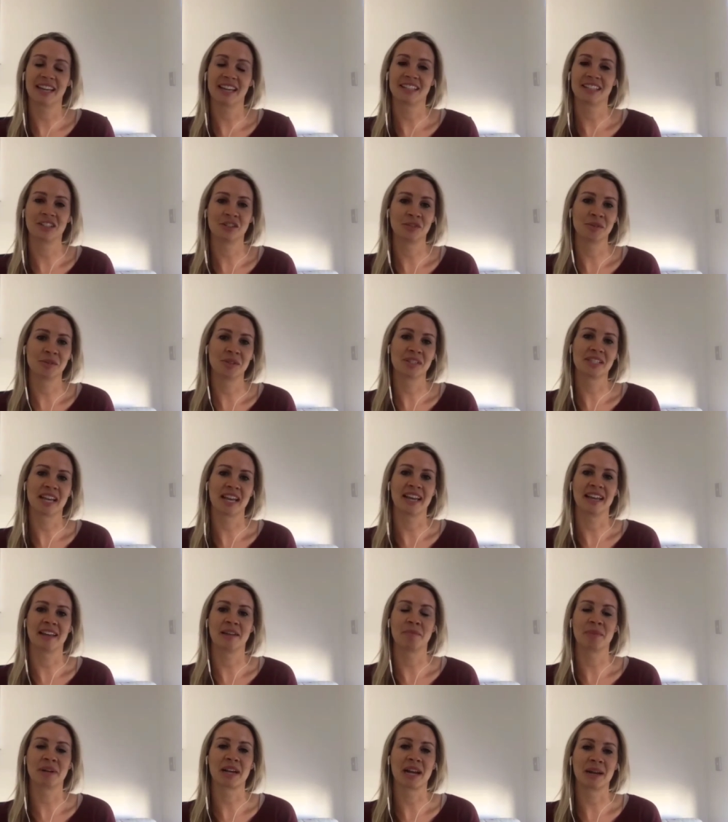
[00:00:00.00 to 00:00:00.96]
As you were saying,
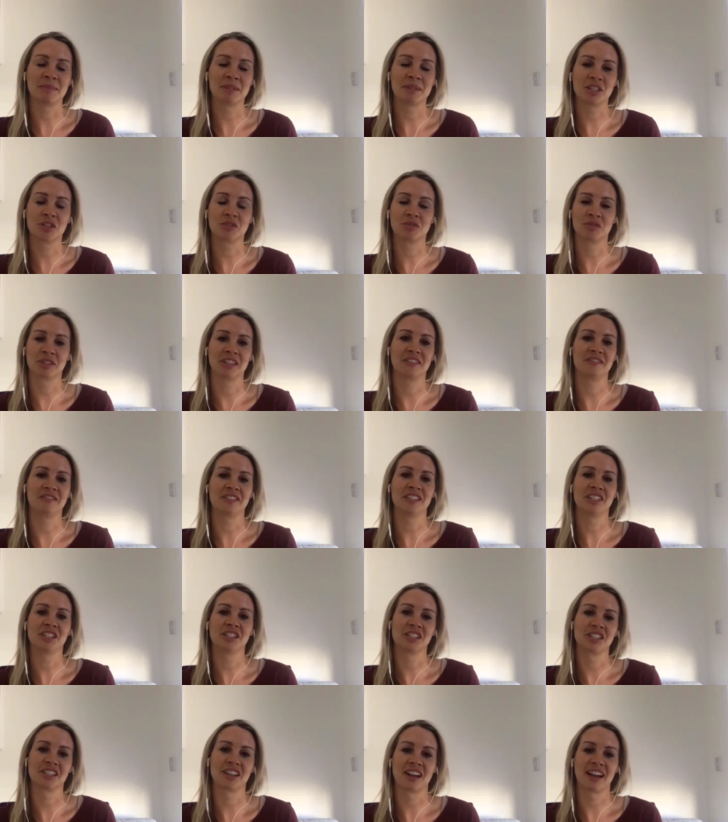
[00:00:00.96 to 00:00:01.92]
it becomes this really
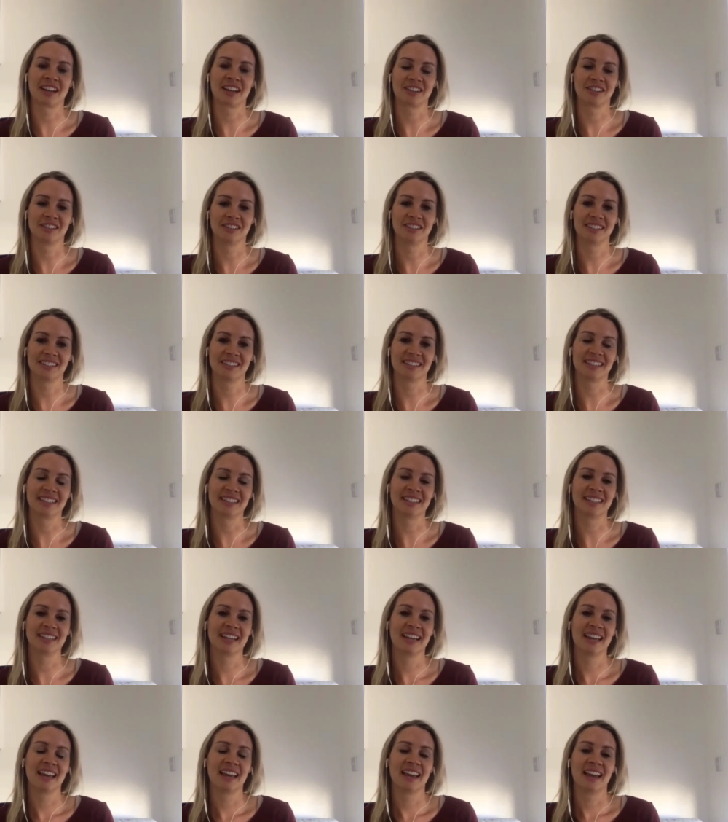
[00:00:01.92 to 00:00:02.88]
vicious cycle is that
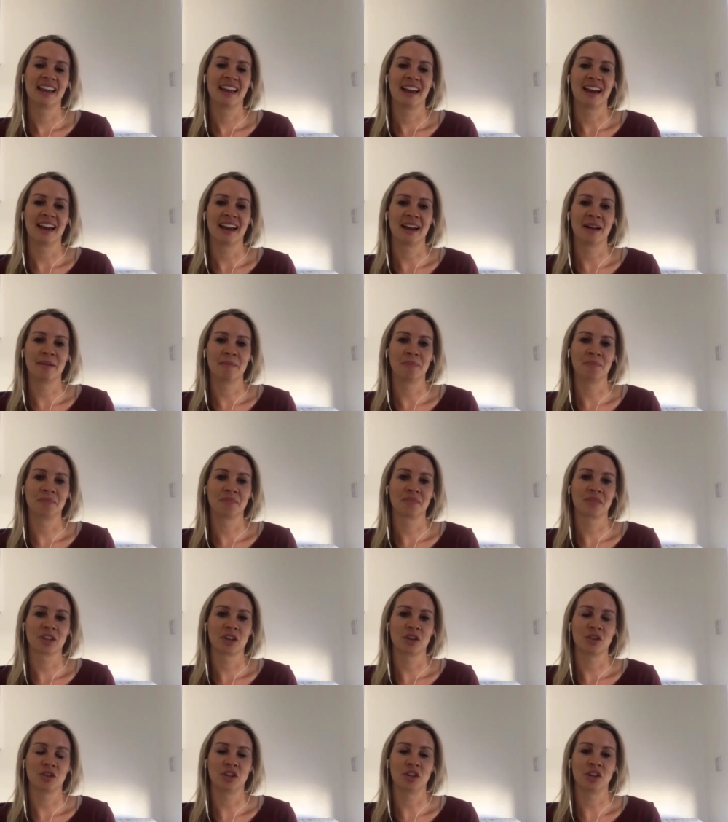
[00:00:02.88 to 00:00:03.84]
um,
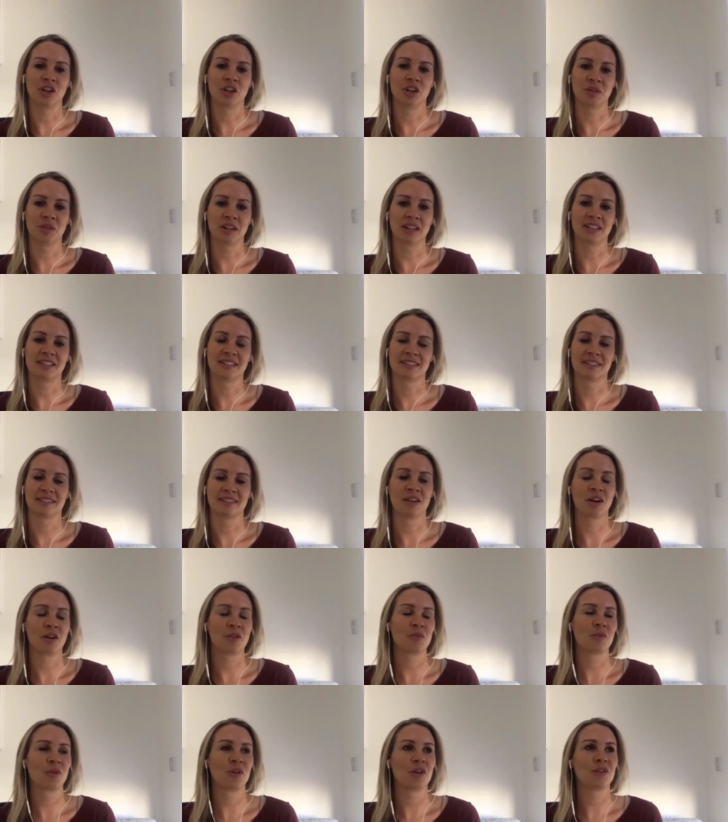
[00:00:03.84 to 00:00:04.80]
you know, it's uh,
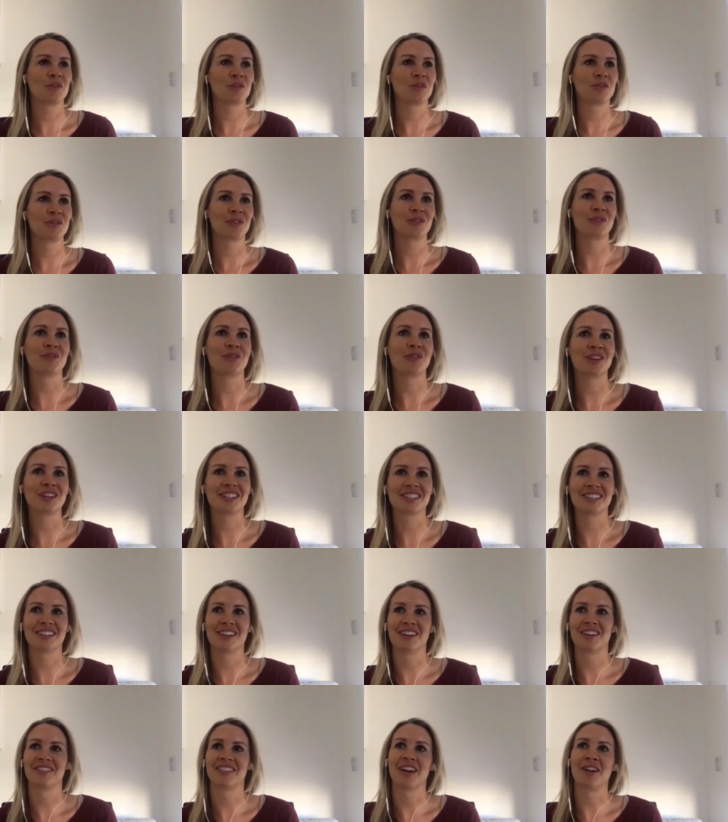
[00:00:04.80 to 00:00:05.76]
what what is it
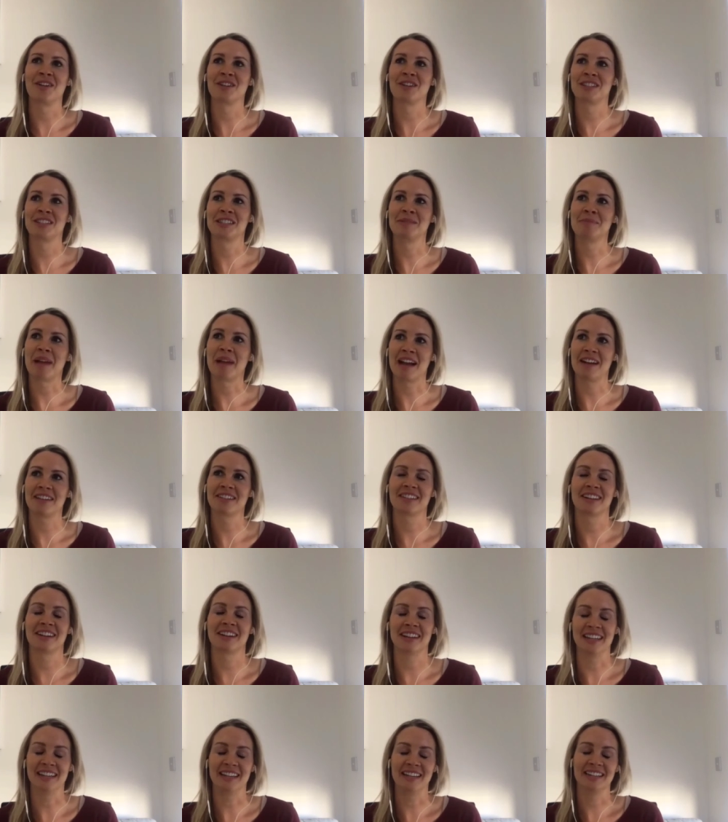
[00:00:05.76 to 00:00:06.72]
off the Austin Powers I
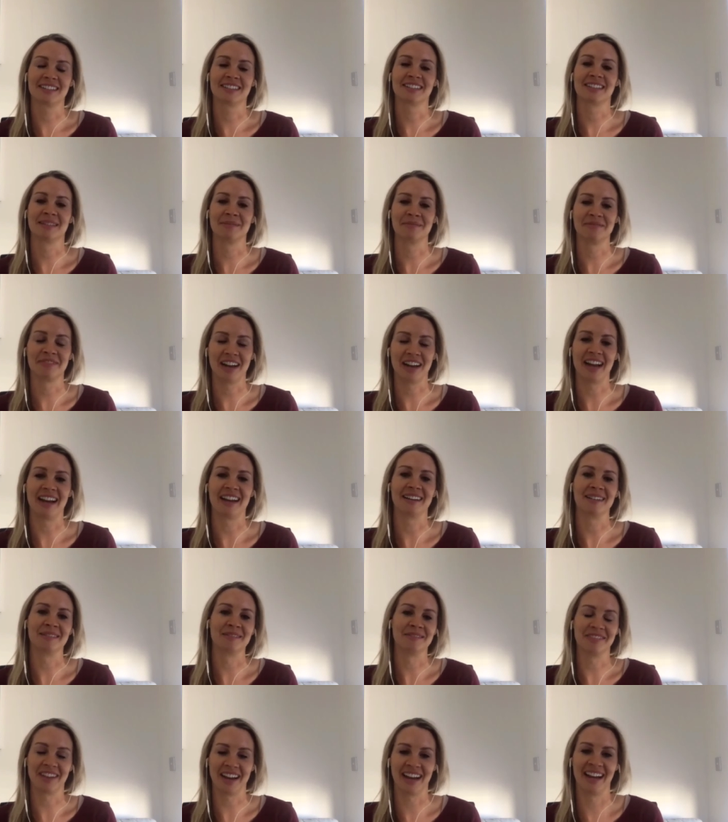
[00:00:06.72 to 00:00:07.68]
eat because I'm fat and
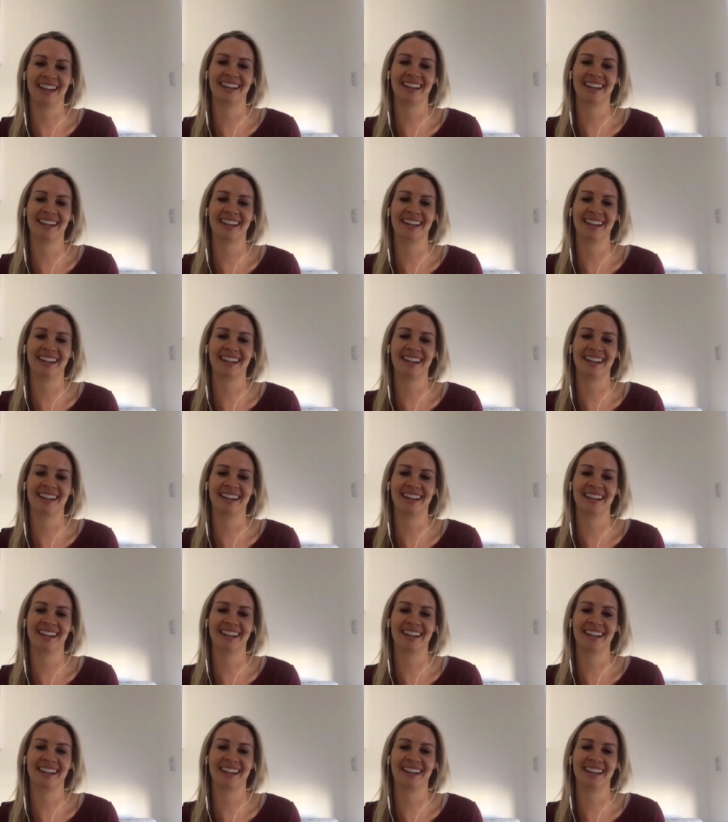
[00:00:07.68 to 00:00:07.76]
I'm fat.